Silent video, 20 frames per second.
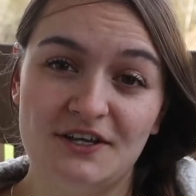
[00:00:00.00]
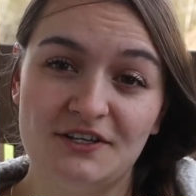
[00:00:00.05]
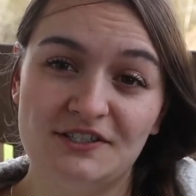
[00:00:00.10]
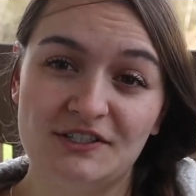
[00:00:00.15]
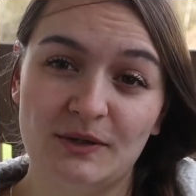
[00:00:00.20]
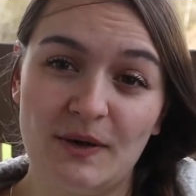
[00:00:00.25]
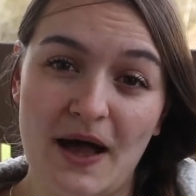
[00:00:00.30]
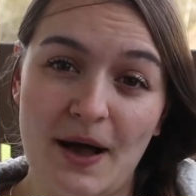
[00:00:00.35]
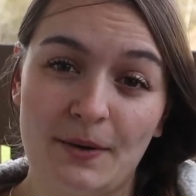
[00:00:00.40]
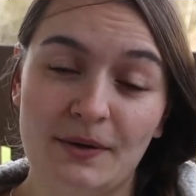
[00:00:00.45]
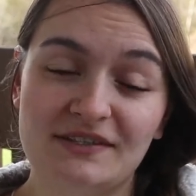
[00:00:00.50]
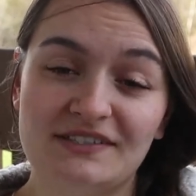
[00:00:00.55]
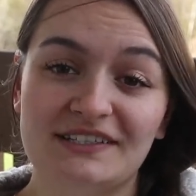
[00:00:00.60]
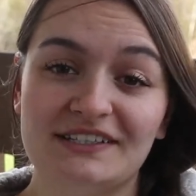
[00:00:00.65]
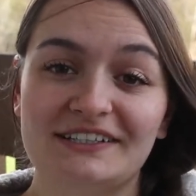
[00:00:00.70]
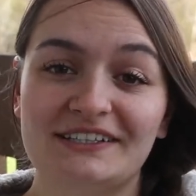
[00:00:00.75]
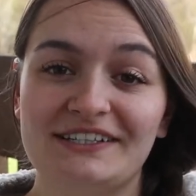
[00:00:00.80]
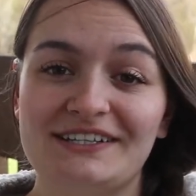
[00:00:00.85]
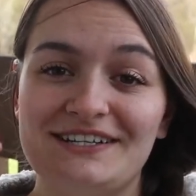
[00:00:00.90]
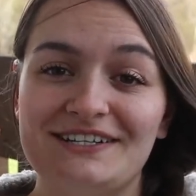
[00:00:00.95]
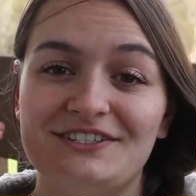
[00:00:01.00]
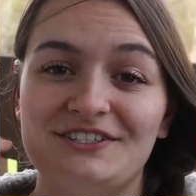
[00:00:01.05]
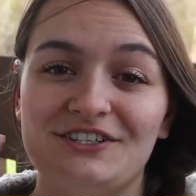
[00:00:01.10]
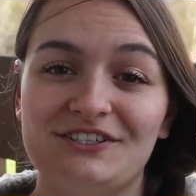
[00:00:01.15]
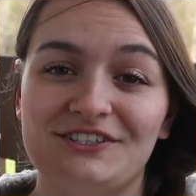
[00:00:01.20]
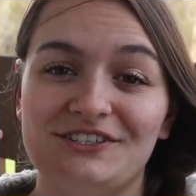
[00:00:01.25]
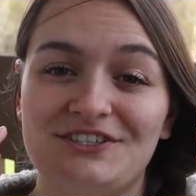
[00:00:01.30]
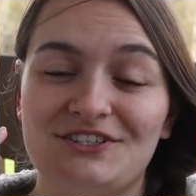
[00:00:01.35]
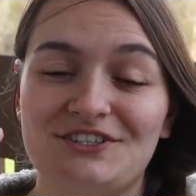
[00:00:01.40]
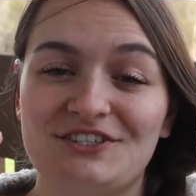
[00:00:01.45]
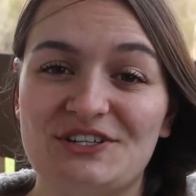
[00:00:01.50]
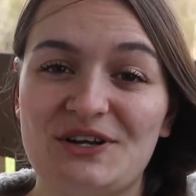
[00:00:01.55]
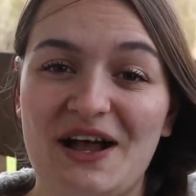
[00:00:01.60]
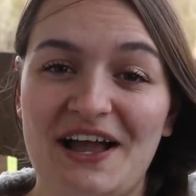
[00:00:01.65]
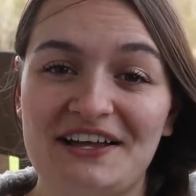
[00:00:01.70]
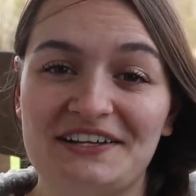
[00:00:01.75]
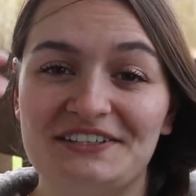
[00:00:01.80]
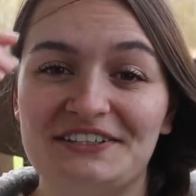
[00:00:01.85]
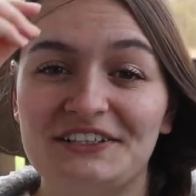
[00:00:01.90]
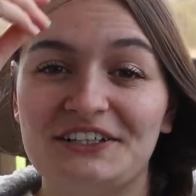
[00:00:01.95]
So I was literally just
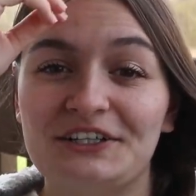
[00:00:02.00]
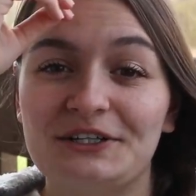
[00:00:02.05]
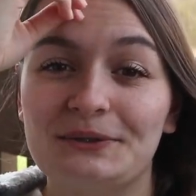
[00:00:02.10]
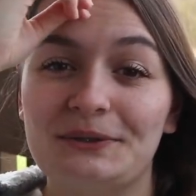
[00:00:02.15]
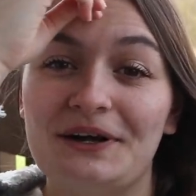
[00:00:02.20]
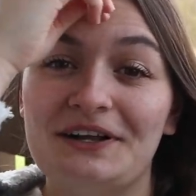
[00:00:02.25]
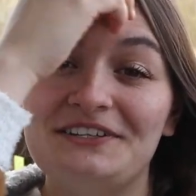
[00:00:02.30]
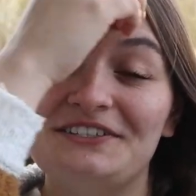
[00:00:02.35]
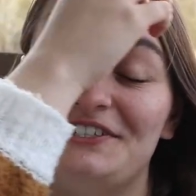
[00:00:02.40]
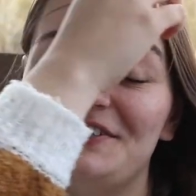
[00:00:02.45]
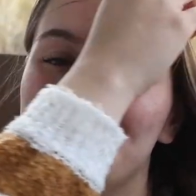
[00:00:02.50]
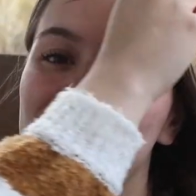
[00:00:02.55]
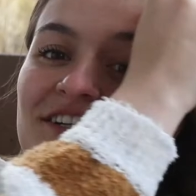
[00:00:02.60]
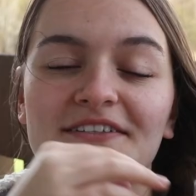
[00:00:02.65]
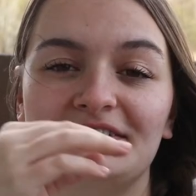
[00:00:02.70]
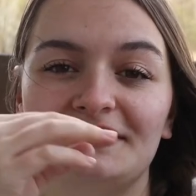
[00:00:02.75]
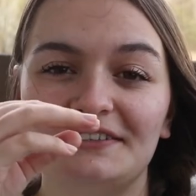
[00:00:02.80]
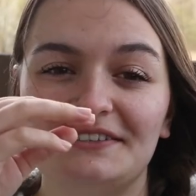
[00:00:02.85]
trying to crunch